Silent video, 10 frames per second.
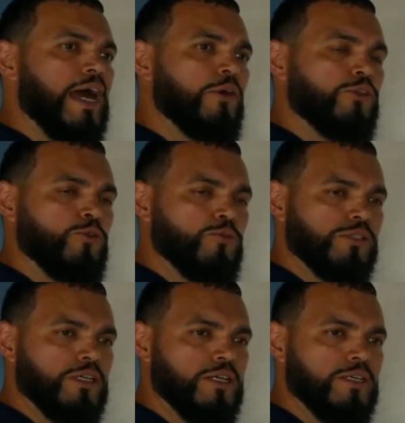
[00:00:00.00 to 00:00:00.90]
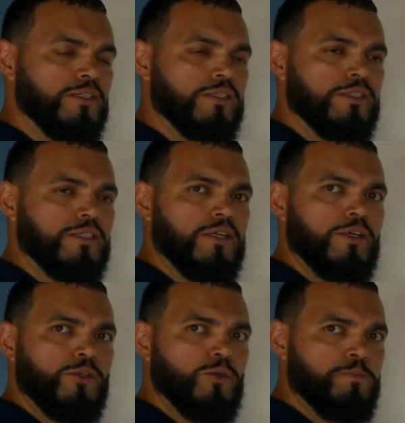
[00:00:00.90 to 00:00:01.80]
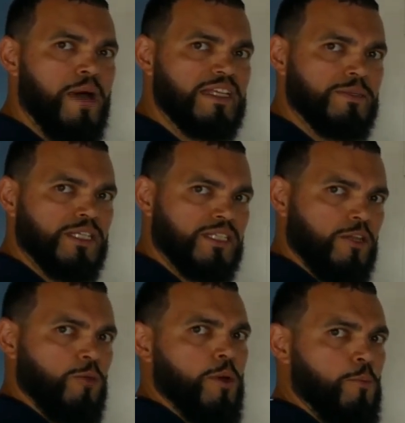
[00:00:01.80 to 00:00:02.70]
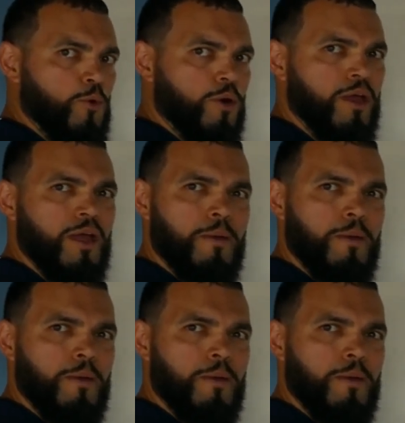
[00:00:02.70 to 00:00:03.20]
out those biceps just a little bit more.